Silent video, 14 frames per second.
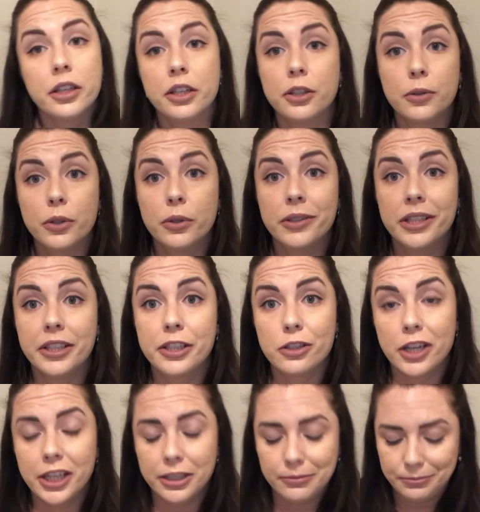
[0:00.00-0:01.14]
you don't know until you
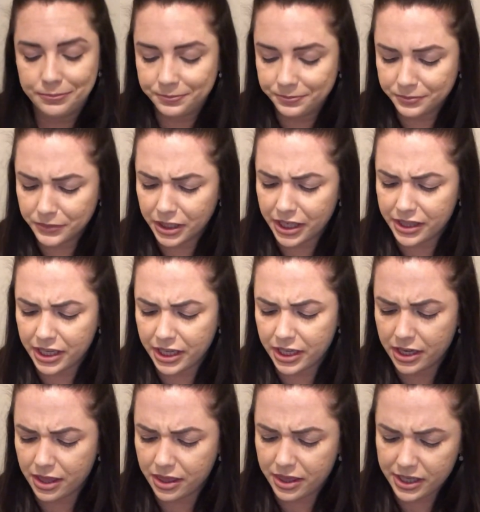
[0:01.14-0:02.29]
try it. And then